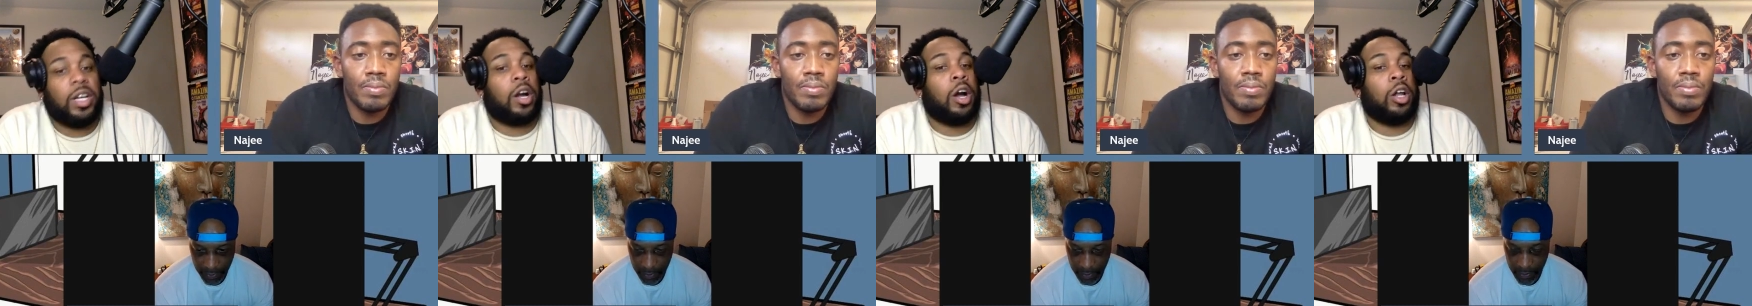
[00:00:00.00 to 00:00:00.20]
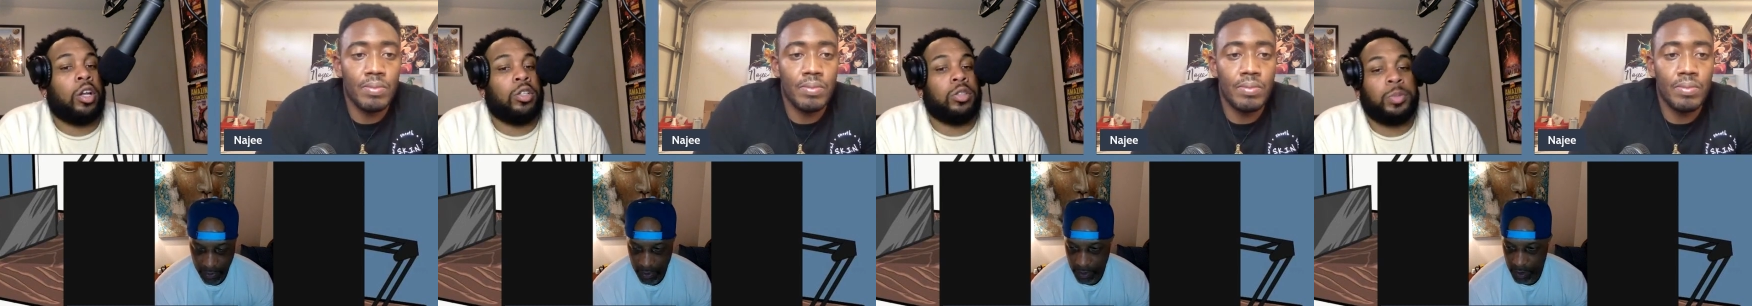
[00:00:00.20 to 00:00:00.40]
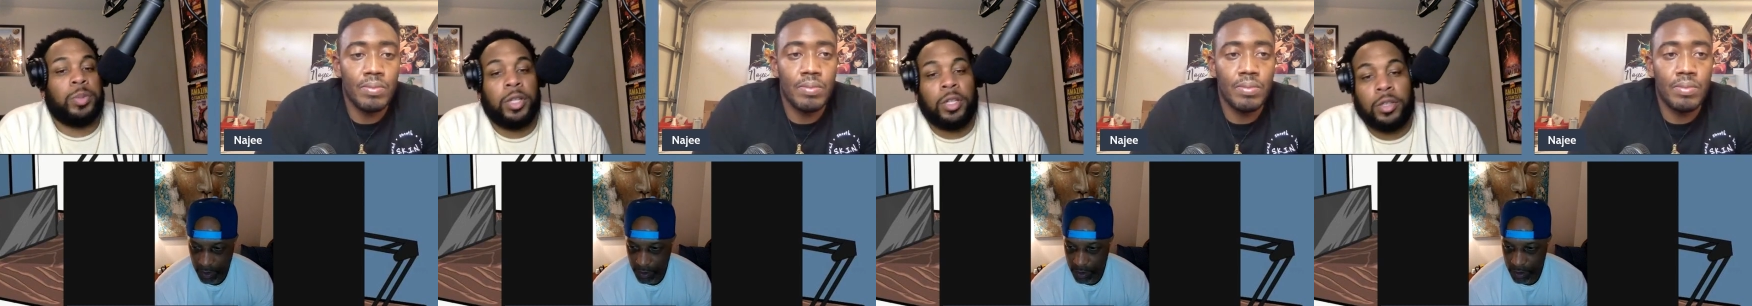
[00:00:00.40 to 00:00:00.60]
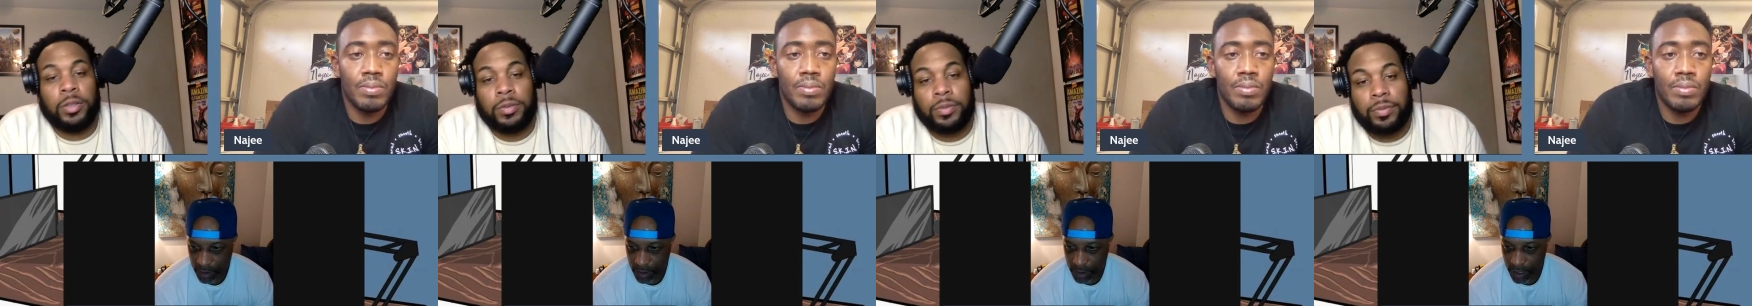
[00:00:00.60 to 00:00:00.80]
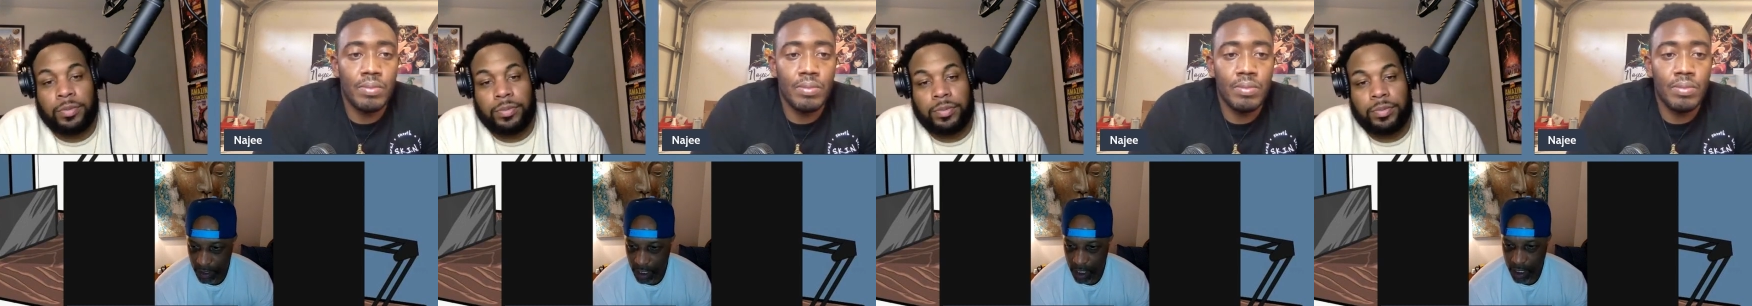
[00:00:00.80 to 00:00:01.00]
Speaker 1: you said Karlous
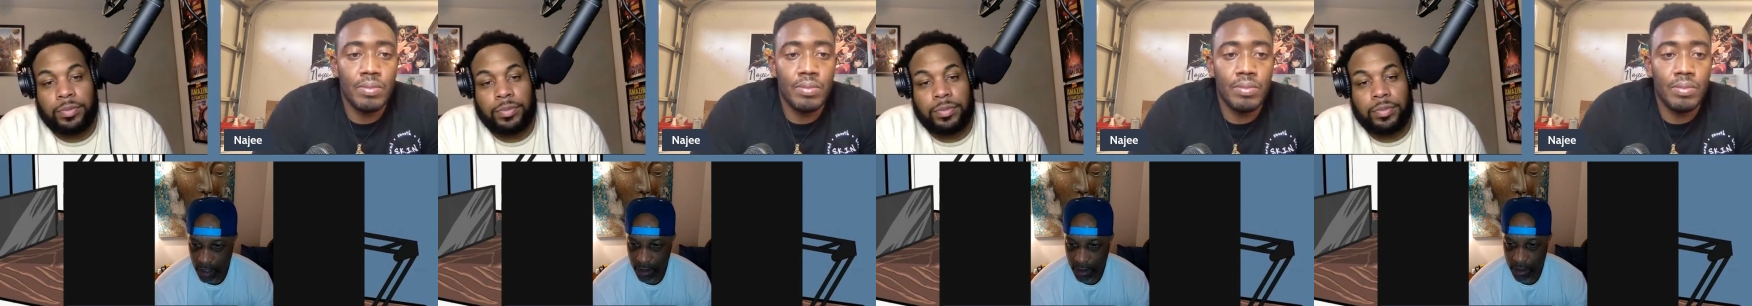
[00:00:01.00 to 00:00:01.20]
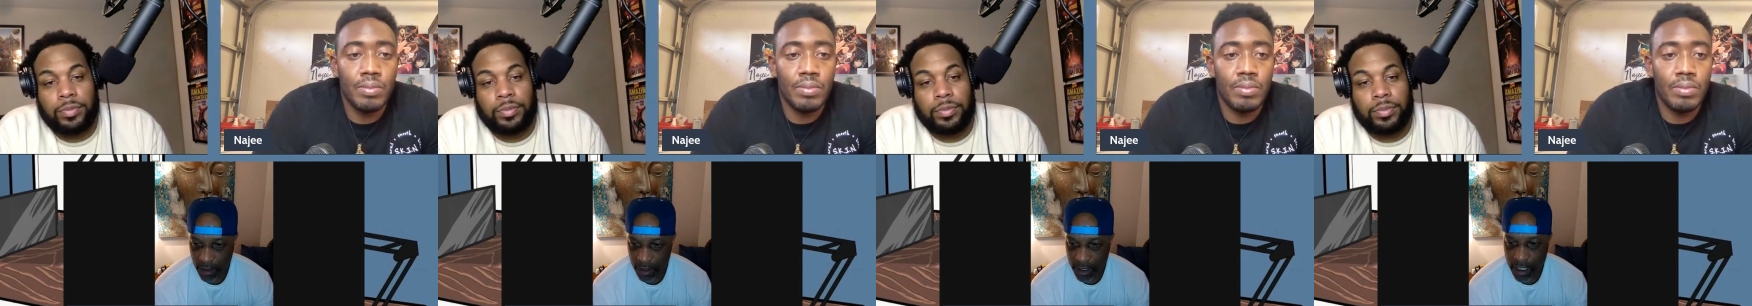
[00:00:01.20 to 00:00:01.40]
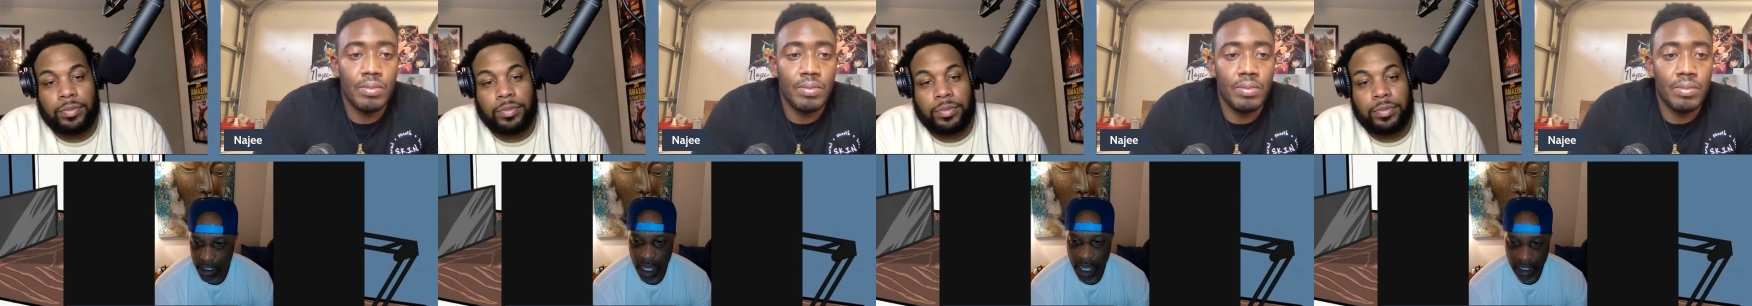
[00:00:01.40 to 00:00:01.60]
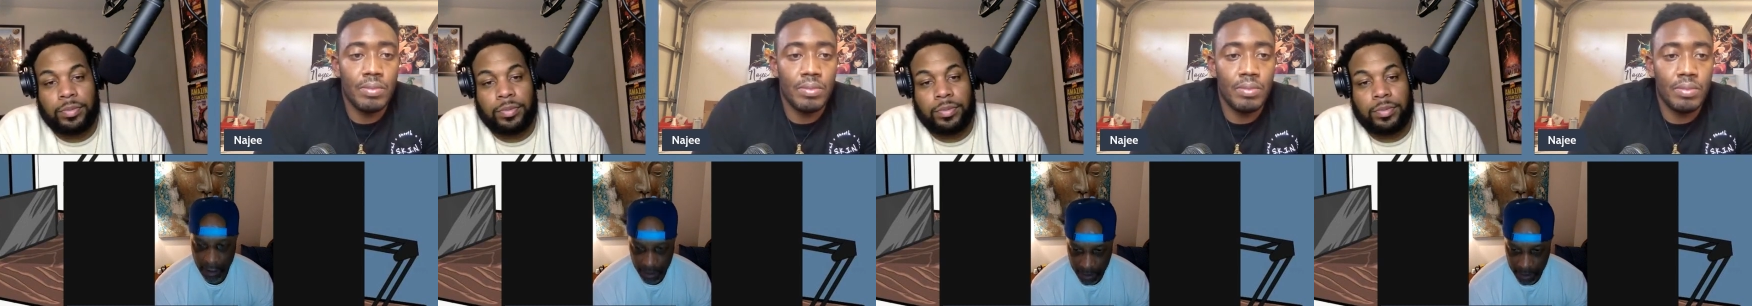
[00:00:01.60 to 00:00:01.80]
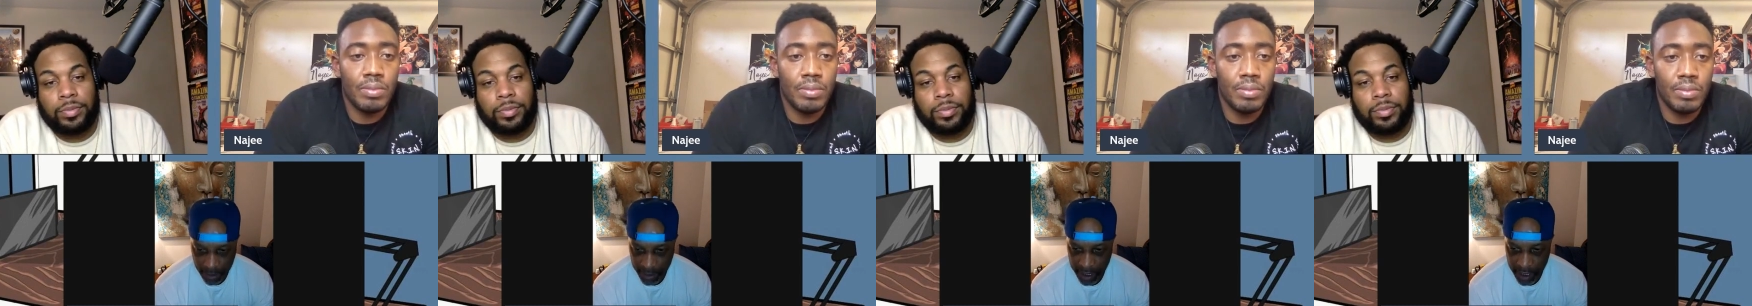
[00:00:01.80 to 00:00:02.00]
Miller.
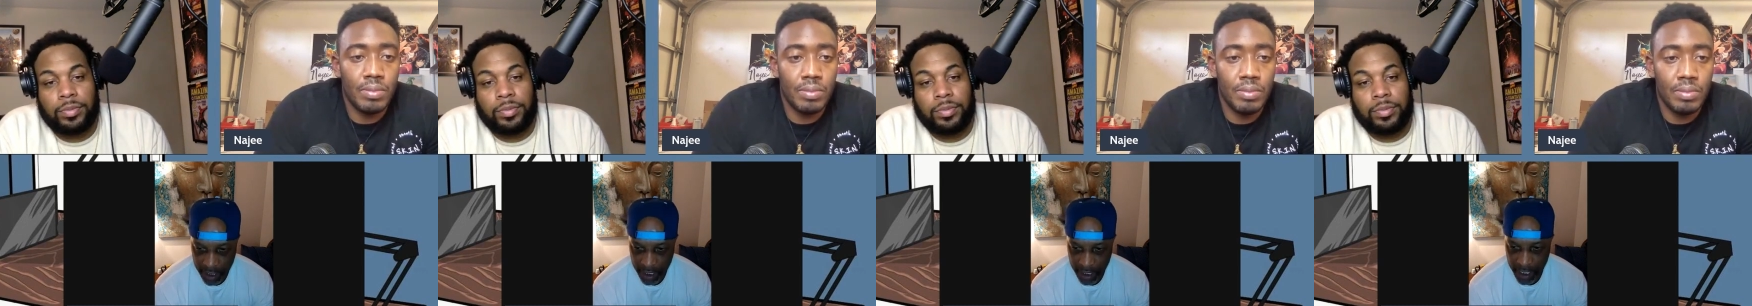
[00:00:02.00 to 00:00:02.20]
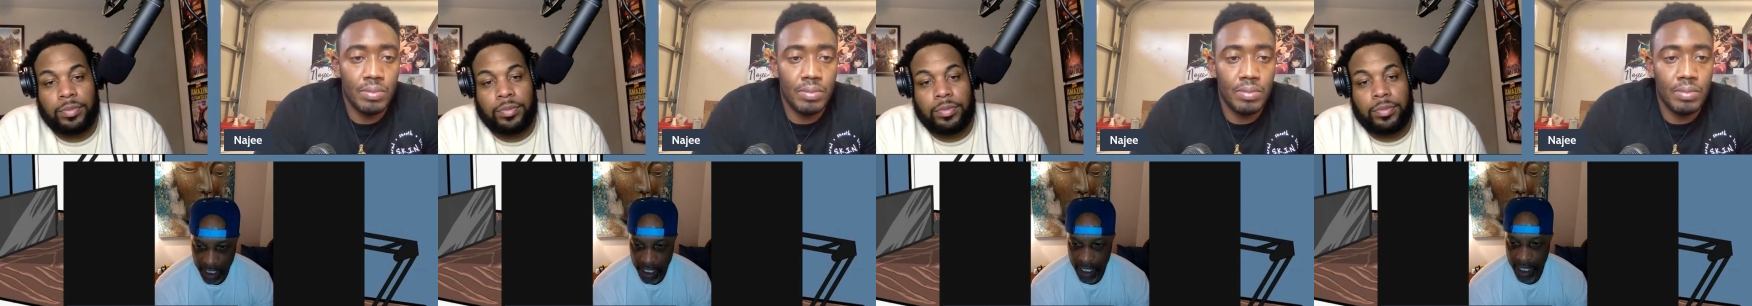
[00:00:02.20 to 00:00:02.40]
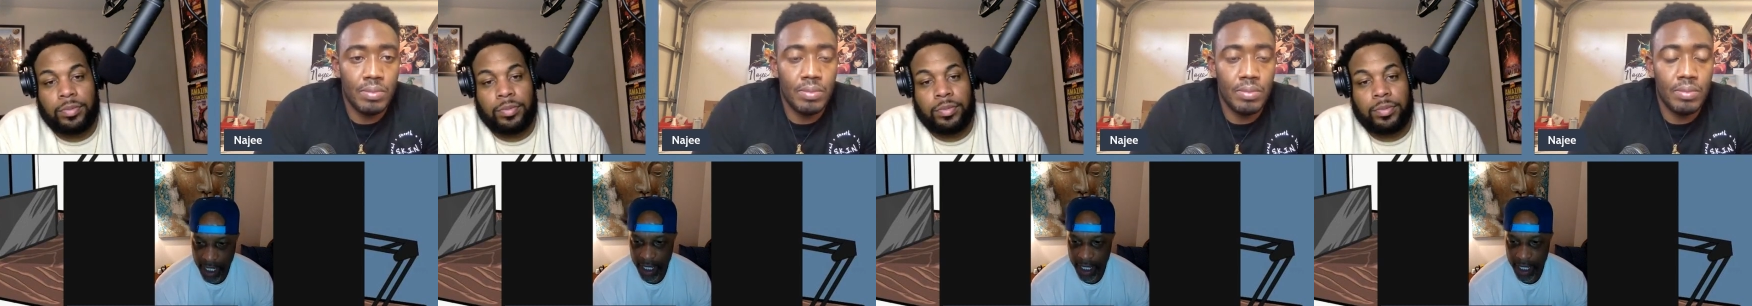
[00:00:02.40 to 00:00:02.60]
Speaker 2: Karlous Miller,